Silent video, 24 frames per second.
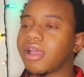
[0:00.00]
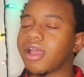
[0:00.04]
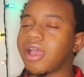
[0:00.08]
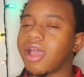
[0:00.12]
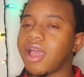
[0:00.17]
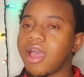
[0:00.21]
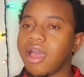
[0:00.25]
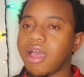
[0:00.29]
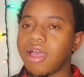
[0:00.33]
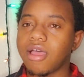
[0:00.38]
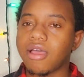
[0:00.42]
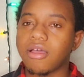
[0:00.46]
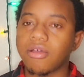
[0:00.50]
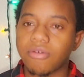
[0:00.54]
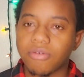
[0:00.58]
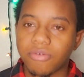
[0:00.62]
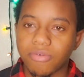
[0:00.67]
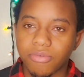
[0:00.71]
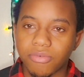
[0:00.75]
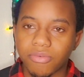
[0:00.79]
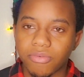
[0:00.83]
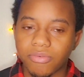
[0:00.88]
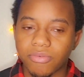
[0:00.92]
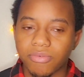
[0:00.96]

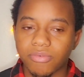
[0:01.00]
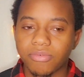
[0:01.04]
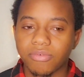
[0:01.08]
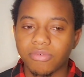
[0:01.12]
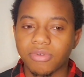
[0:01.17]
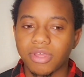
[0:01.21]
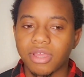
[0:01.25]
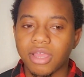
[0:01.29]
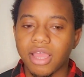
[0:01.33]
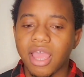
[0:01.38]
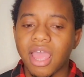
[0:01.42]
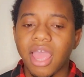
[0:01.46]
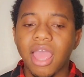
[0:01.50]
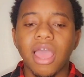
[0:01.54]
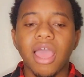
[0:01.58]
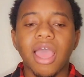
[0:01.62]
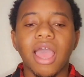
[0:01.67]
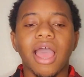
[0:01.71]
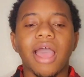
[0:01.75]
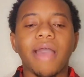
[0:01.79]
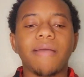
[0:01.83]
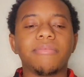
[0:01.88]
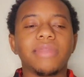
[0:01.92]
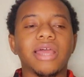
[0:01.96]
oh.
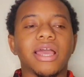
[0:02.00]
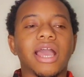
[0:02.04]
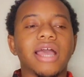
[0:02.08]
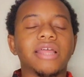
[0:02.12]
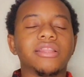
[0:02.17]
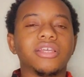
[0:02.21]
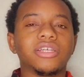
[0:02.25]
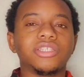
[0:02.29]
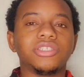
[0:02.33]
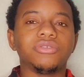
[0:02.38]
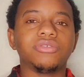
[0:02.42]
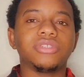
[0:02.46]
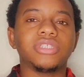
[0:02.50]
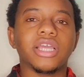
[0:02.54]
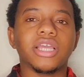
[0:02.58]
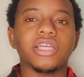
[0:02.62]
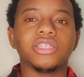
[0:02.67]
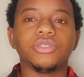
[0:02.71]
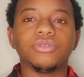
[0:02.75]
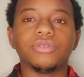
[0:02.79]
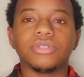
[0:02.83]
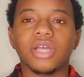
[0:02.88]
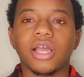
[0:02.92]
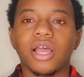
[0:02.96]
I'm like, I thought you said
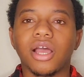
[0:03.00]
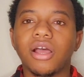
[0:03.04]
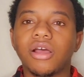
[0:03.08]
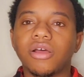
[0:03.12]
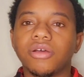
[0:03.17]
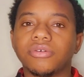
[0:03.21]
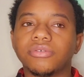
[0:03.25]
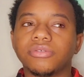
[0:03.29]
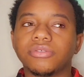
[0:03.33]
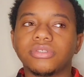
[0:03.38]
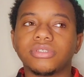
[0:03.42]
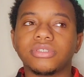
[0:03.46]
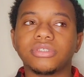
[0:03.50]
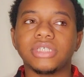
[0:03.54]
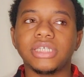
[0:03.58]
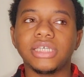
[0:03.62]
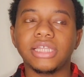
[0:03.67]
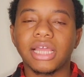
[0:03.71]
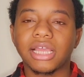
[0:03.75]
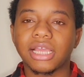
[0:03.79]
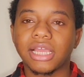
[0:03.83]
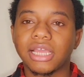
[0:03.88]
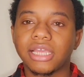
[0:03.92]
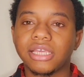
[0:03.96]
you could host. He
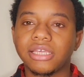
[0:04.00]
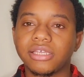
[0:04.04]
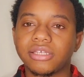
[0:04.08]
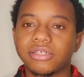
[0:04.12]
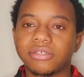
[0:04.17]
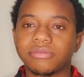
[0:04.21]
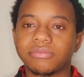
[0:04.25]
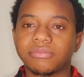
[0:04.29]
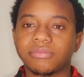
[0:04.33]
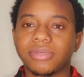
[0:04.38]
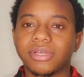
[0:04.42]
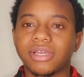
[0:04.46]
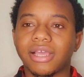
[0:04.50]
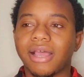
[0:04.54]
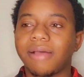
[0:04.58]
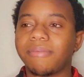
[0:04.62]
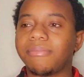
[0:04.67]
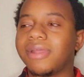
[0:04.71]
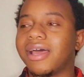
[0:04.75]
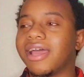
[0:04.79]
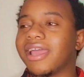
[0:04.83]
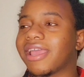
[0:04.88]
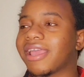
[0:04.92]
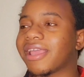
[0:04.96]
like, I am. I'm
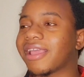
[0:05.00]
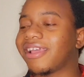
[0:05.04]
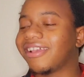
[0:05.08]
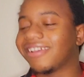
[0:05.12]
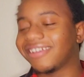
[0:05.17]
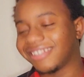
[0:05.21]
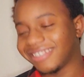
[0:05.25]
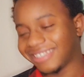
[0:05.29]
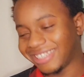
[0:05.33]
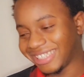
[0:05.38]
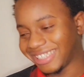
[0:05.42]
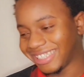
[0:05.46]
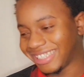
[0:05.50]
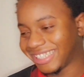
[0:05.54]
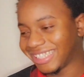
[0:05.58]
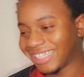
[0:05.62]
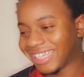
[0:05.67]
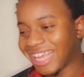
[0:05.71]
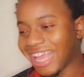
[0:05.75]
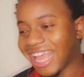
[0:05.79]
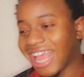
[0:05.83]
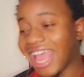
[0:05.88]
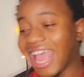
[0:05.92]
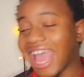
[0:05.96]
like,
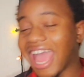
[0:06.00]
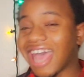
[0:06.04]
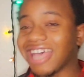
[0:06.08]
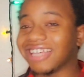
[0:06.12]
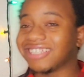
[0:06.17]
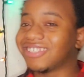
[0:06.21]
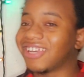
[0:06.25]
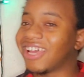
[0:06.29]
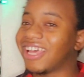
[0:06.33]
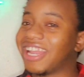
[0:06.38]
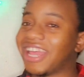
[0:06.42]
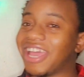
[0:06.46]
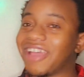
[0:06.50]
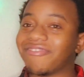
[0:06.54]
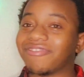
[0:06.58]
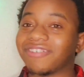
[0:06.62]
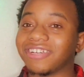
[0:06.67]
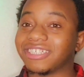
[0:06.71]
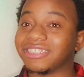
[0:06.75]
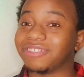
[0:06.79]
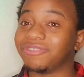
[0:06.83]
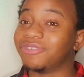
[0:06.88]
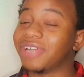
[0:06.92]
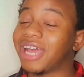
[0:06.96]
I start laughing
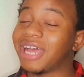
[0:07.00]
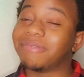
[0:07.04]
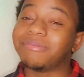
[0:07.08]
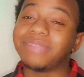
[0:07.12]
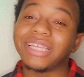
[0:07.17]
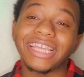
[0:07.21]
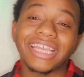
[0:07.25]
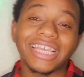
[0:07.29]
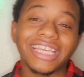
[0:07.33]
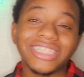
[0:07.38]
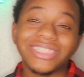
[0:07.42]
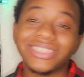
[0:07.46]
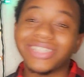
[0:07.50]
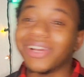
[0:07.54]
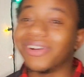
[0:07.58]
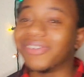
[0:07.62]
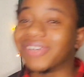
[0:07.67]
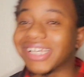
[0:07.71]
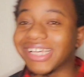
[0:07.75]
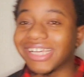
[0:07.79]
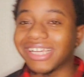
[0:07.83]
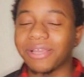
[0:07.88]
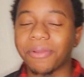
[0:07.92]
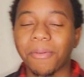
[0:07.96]
because, you know, I'm thinking he's
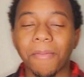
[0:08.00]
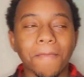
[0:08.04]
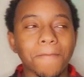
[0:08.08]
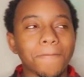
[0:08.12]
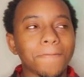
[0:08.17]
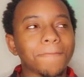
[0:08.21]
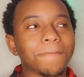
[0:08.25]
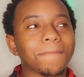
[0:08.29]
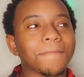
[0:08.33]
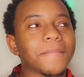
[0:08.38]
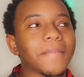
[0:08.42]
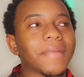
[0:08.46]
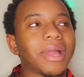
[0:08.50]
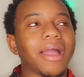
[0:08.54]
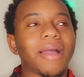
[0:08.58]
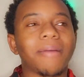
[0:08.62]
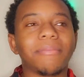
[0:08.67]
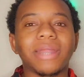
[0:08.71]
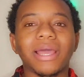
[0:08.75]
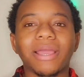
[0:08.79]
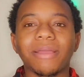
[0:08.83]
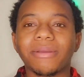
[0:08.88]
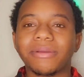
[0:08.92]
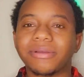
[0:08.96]
joking. I'm
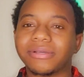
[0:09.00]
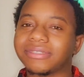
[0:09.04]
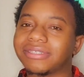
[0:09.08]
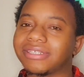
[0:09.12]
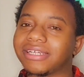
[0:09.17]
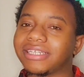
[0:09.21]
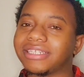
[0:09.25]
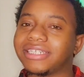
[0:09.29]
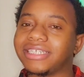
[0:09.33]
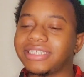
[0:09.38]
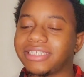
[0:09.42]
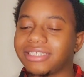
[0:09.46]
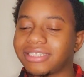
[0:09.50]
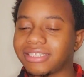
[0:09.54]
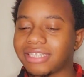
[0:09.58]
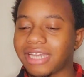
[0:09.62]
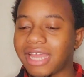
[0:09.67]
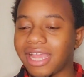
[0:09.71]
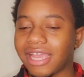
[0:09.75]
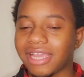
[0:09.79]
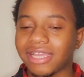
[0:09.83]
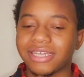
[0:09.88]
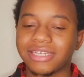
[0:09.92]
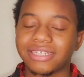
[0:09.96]
like, this is
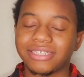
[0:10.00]
like a